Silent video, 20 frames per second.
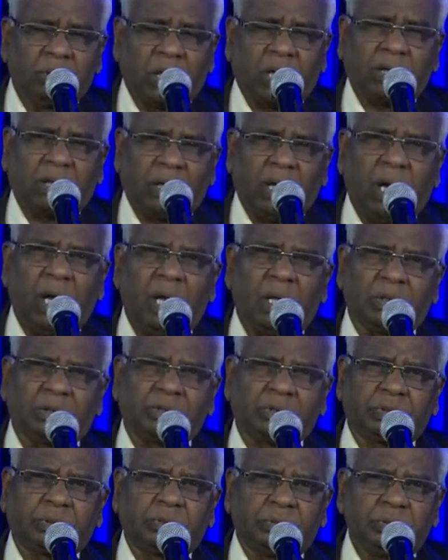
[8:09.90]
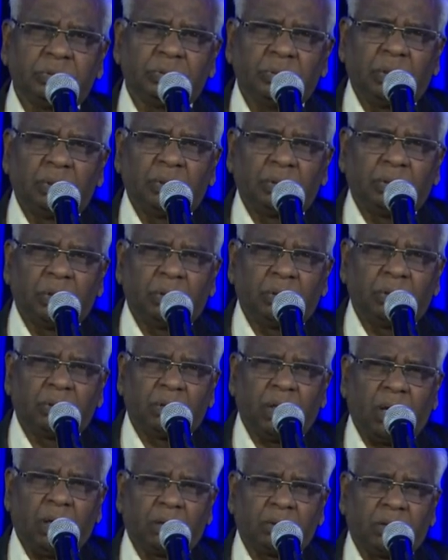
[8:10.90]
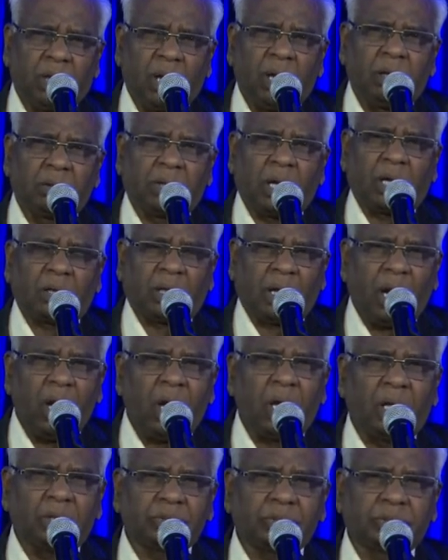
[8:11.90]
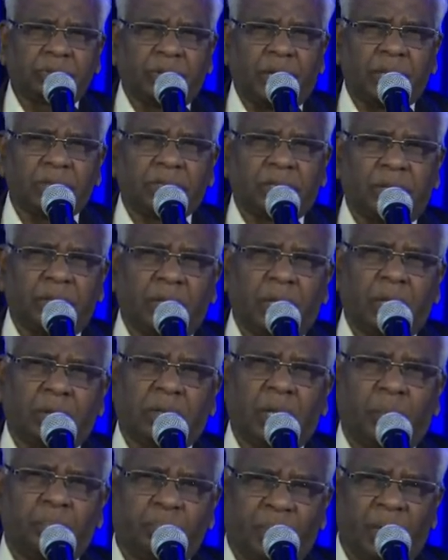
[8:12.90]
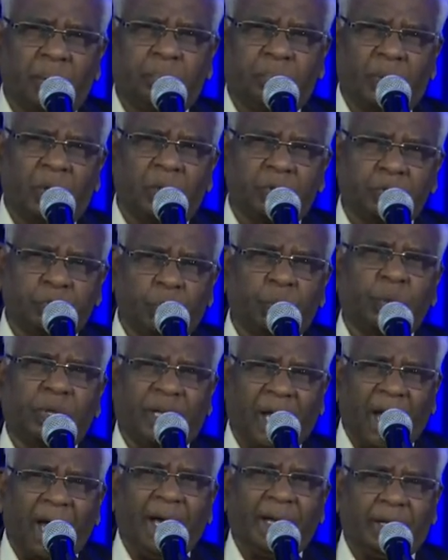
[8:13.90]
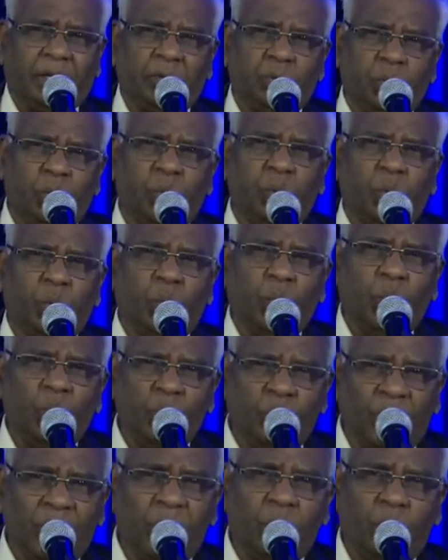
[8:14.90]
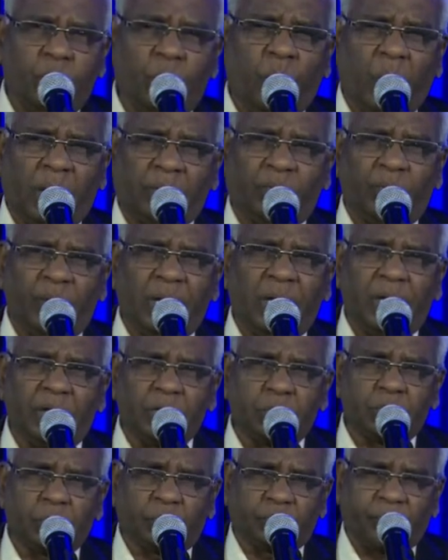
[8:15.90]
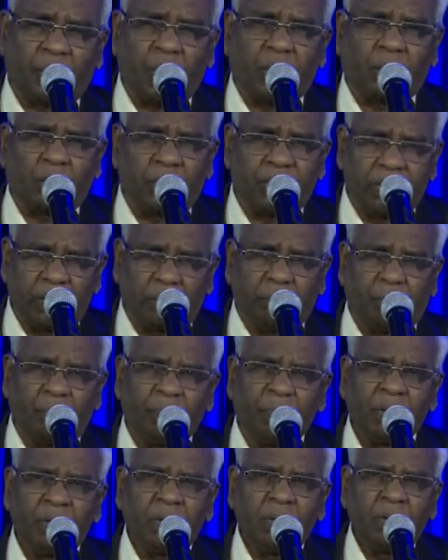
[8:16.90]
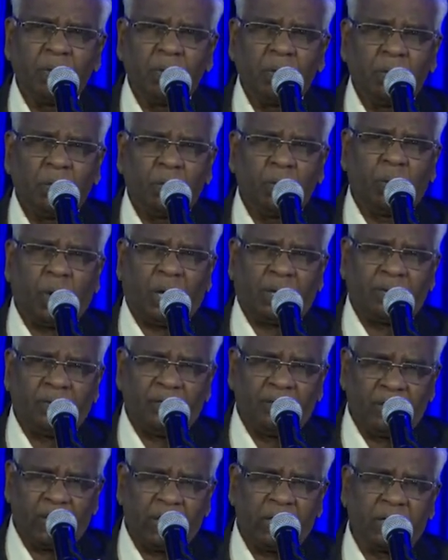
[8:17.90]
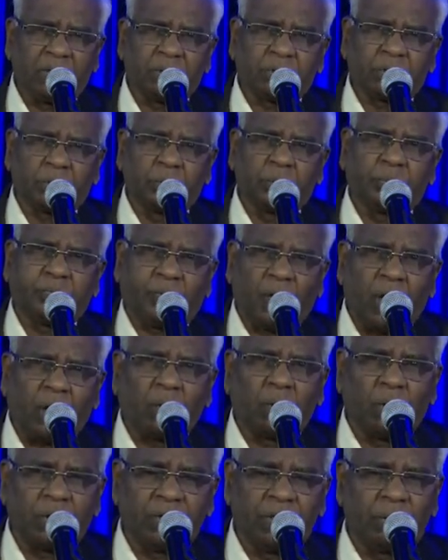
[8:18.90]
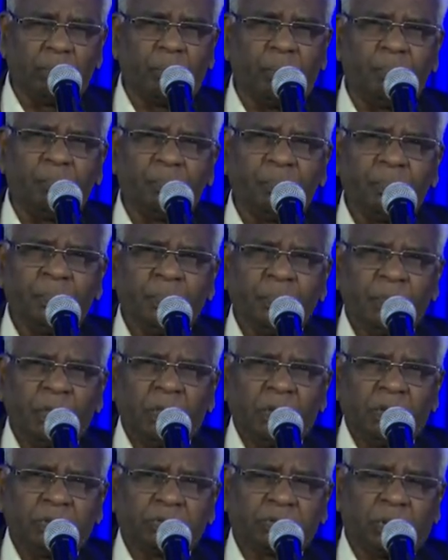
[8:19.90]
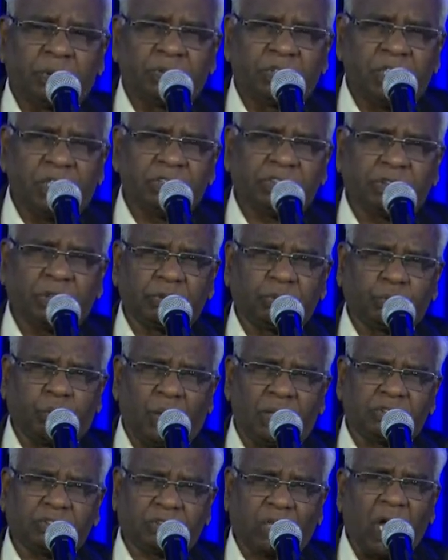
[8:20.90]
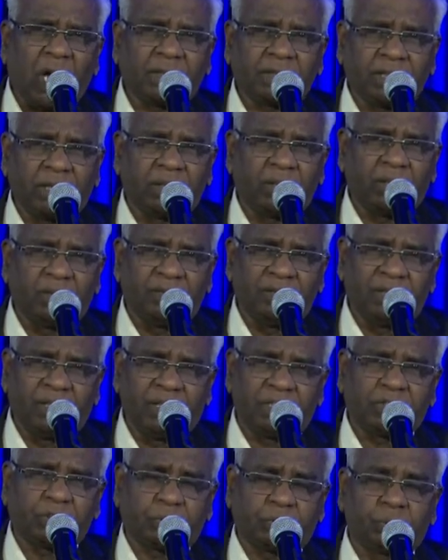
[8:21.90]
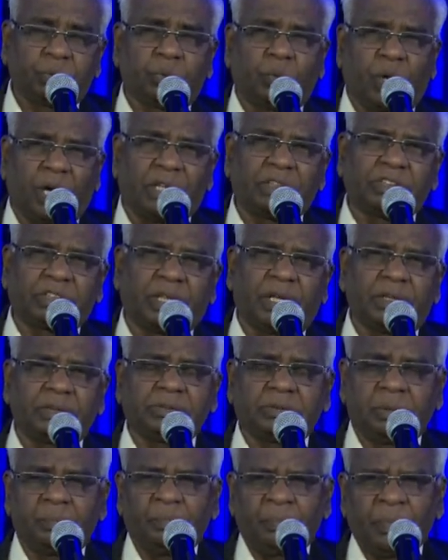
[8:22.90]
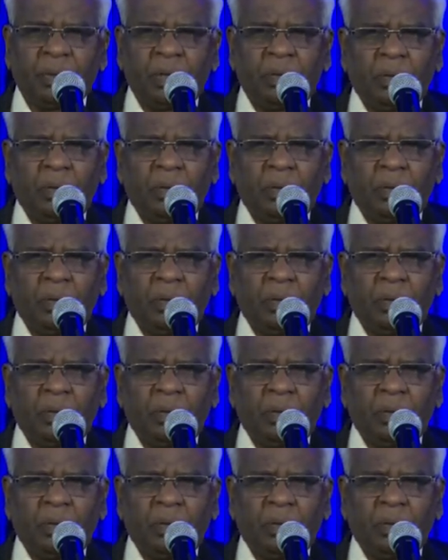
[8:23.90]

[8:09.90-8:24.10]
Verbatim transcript: the cross, the, uh, the, the cross that uh, the people should carry who, who are willing to follow him, who are willing to follow him. So Jesus was talking in these two verses.